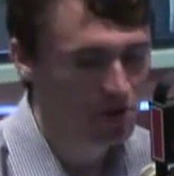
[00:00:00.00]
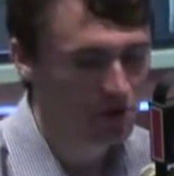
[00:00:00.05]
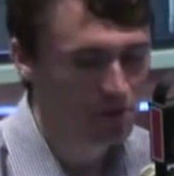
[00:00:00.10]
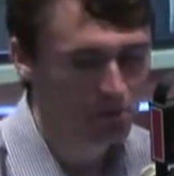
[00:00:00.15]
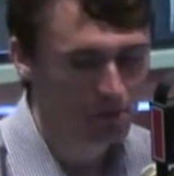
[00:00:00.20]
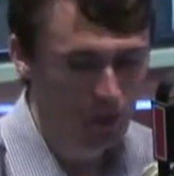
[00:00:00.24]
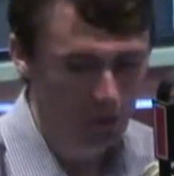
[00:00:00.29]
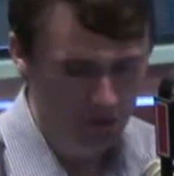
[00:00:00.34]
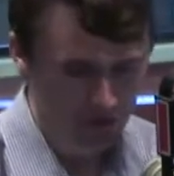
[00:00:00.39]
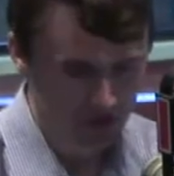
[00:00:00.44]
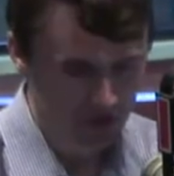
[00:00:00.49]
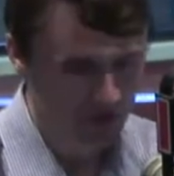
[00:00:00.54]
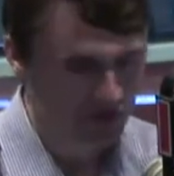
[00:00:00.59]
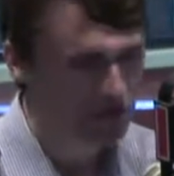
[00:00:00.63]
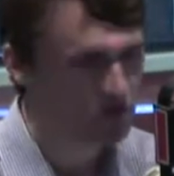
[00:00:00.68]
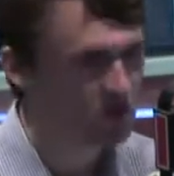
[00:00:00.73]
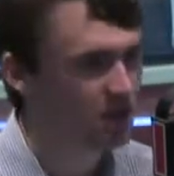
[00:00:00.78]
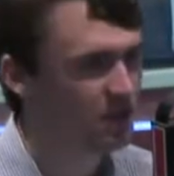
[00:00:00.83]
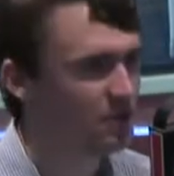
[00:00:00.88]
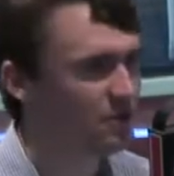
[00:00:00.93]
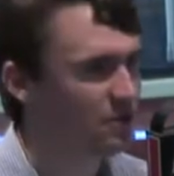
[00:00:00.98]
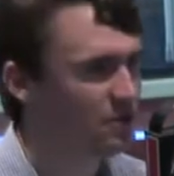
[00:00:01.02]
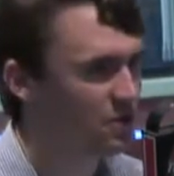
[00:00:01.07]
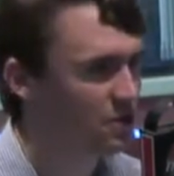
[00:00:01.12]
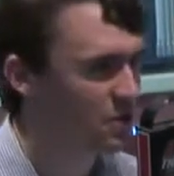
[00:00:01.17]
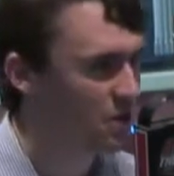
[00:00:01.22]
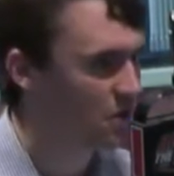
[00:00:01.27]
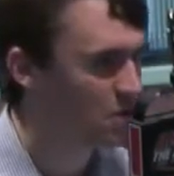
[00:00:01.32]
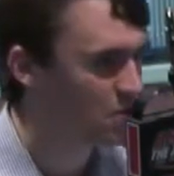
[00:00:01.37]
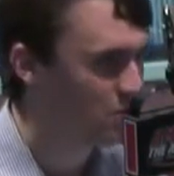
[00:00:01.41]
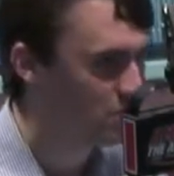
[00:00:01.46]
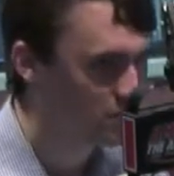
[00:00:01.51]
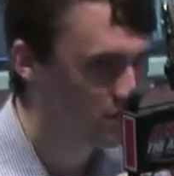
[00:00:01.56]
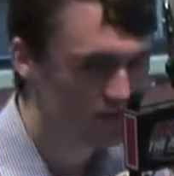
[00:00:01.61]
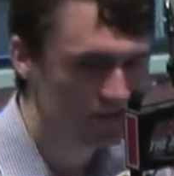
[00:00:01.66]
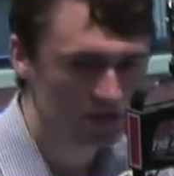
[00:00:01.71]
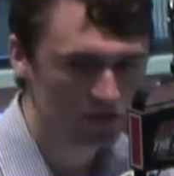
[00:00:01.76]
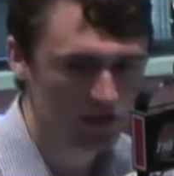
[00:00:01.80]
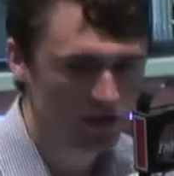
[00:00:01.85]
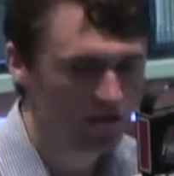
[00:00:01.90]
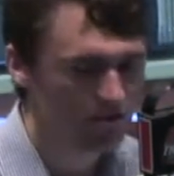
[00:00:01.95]
posters, and it's
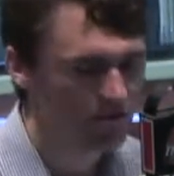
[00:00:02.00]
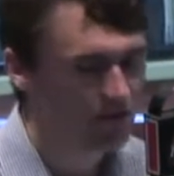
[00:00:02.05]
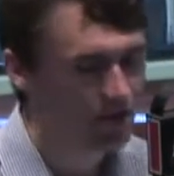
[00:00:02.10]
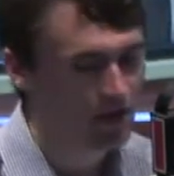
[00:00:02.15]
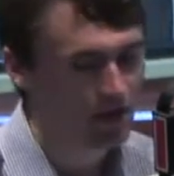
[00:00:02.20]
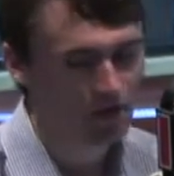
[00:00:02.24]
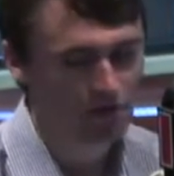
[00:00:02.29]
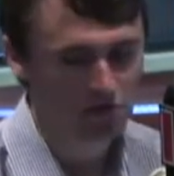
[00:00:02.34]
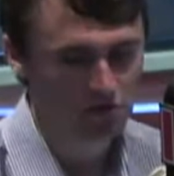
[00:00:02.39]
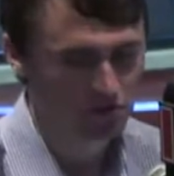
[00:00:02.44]
stuff that